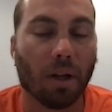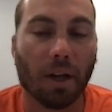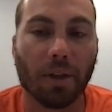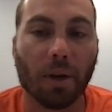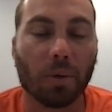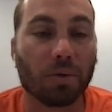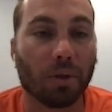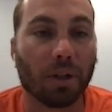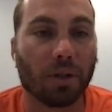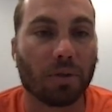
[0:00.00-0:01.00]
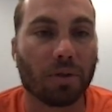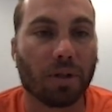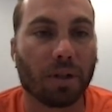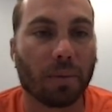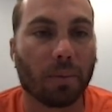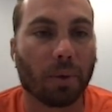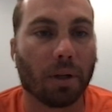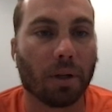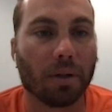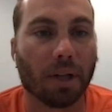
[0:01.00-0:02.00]
I thought it was really interesting
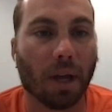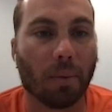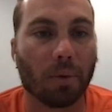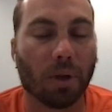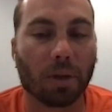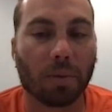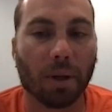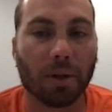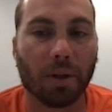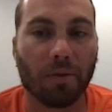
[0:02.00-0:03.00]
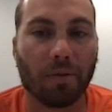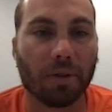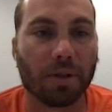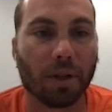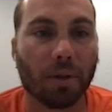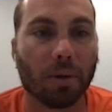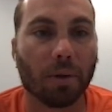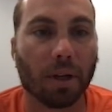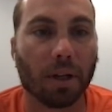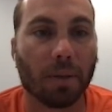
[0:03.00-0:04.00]
when Dabo talked about the offense the other
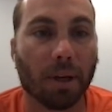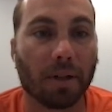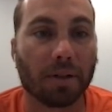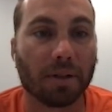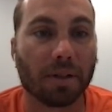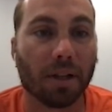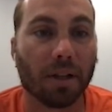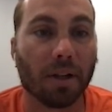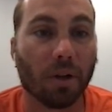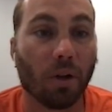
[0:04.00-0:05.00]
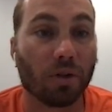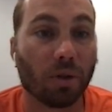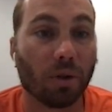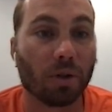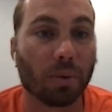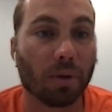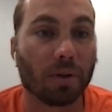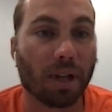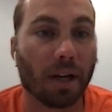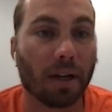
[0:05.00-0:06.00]
day, and he basically said that it all starts with
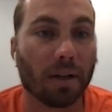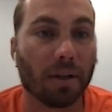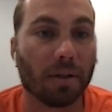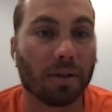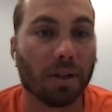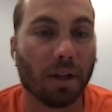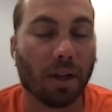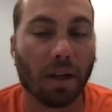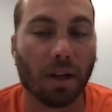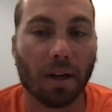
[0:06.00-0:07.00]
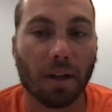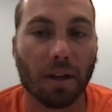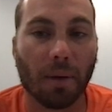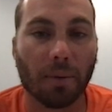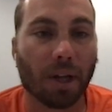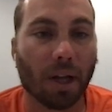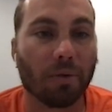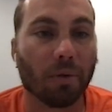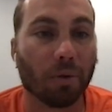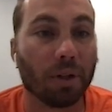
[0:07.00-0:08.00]
our tight ends. And that was kind
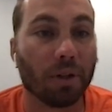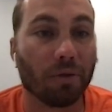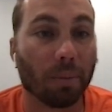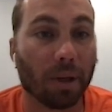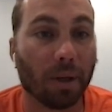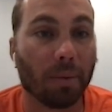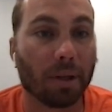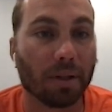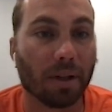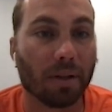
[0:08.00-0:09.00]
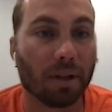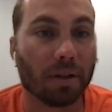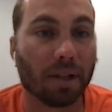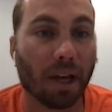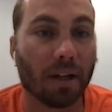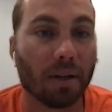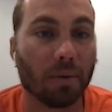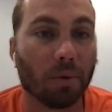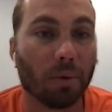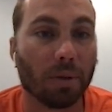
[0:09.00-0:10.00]
of a relief for me because I think the tight
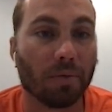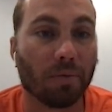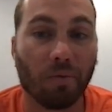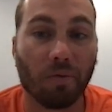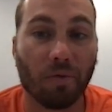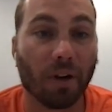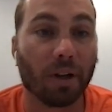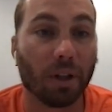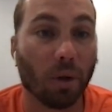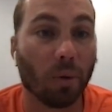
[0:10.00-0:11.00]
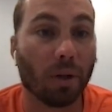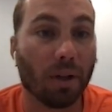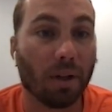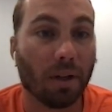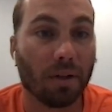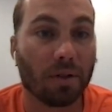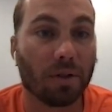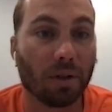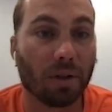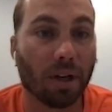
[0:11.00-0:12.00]
end room is very loaded this
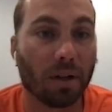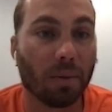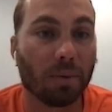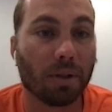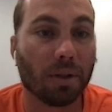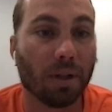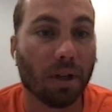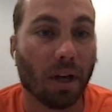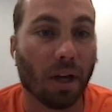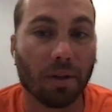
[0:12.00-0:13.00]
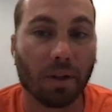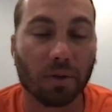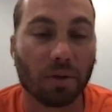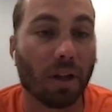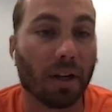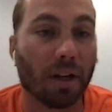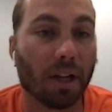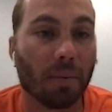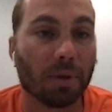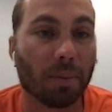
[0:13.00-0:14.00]
year at Clemson. I think there's a lot of
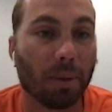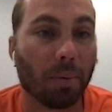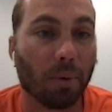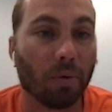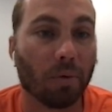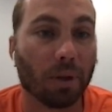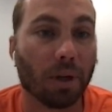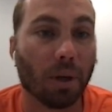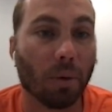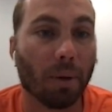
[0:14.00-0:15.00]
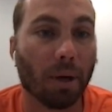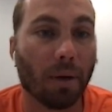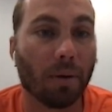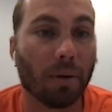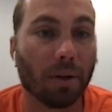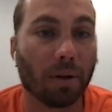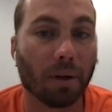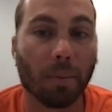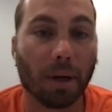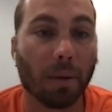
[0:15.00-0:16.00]
names that people don't really know about that are
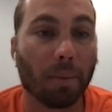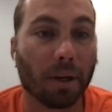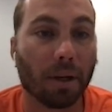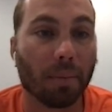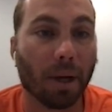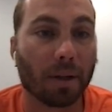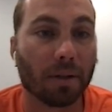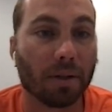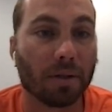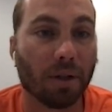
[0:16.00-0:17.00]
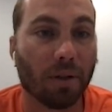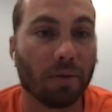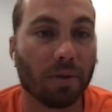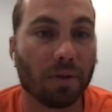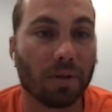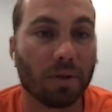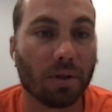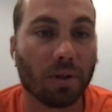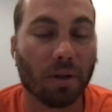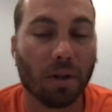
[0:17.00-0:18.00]
going to make a big impact in this offense this
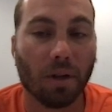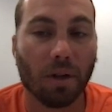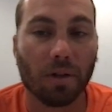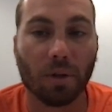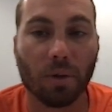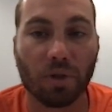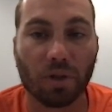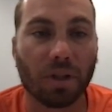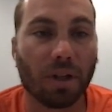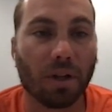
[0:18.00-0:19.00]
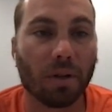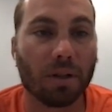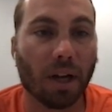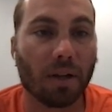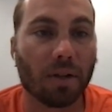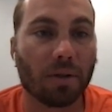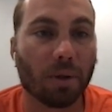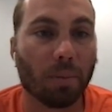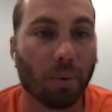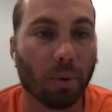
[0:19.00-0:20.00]
year. So just to hear that tight ends
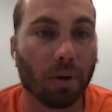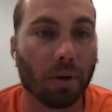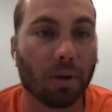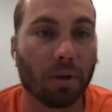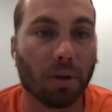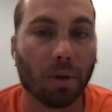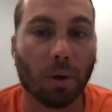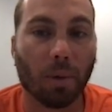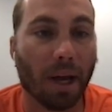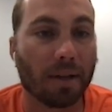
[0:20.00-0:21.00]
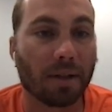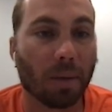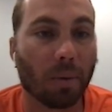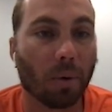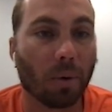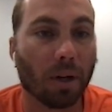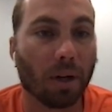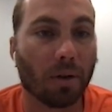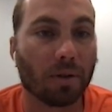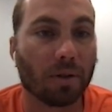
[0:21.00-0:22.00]
are important, our passing game
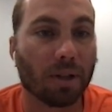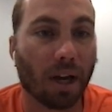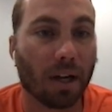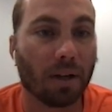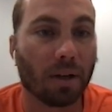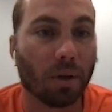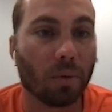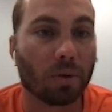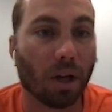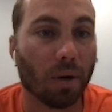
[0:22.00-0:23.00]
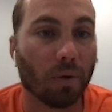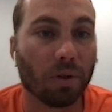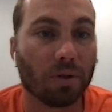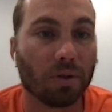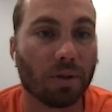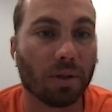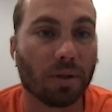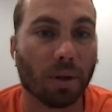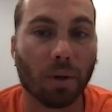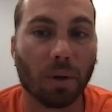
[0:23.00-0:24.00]
coordinator is our tight end coach, Kyle Richardson,
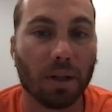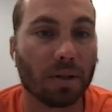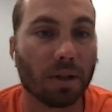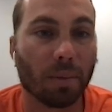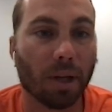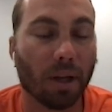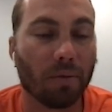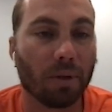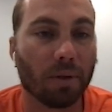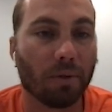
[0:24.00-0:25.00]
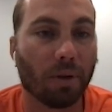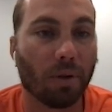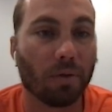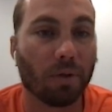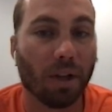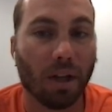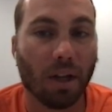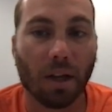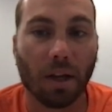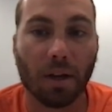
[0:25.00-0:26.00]
so I know he's going to be heavily involved.
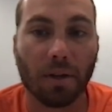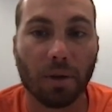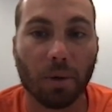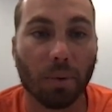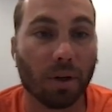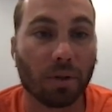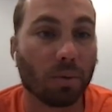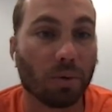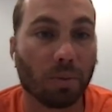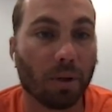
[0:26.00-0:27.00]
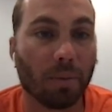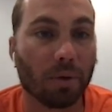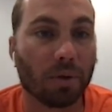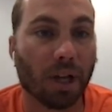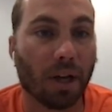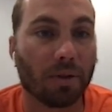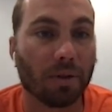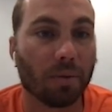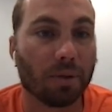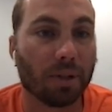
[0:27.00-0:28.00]
And, Brennan Sewell's one of the most
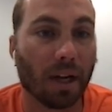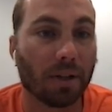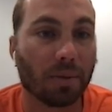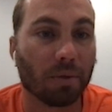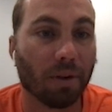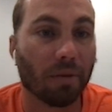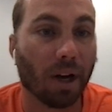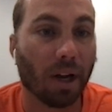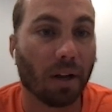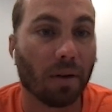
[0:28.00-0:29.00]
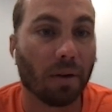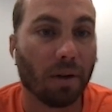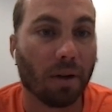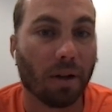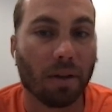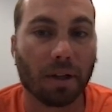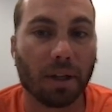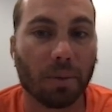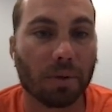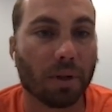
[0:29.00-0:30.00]
talented tight ends we've ever had. I think
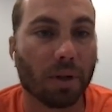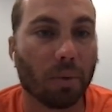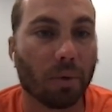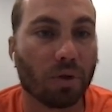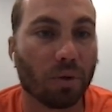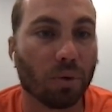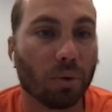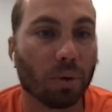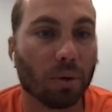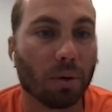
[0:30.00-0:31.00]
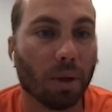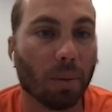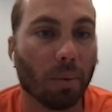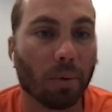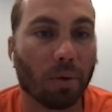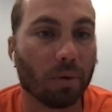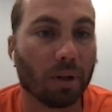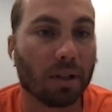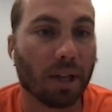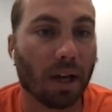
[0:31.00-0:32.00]
he was the number 2 or number
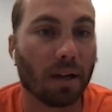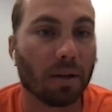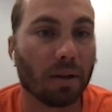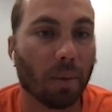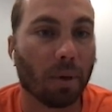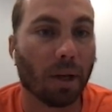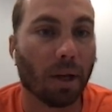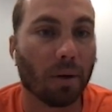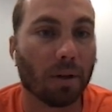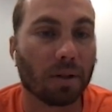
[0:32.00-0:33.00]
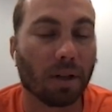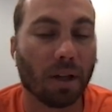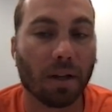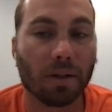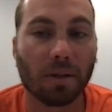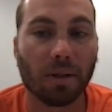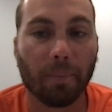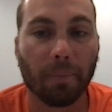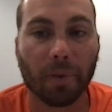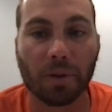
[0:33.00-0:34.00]
3 tight end coming out in his class.
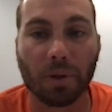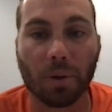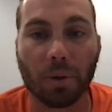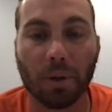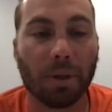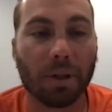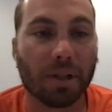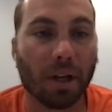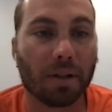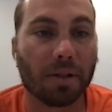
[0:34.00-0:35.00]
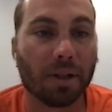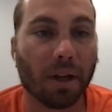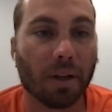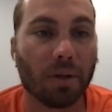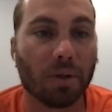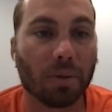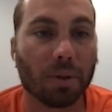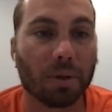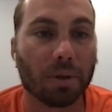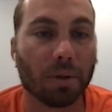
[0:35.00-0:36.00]
So it'll be exciting to see how they use him
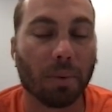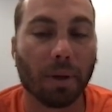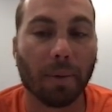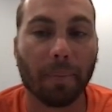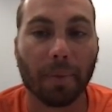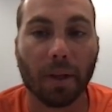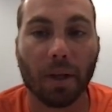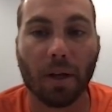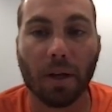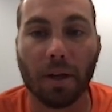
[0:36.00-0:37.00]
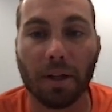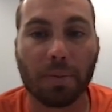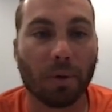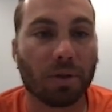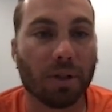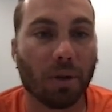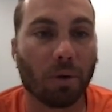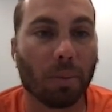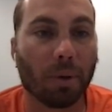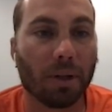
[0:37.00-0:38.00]
this year. But in this personnel
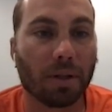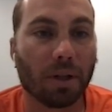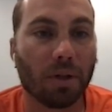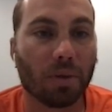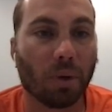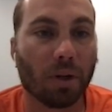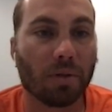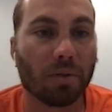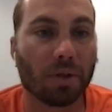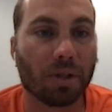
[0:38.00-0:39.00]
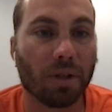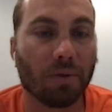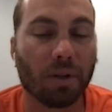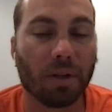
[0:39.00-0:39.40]
grouping, he's going to use one as a receiver.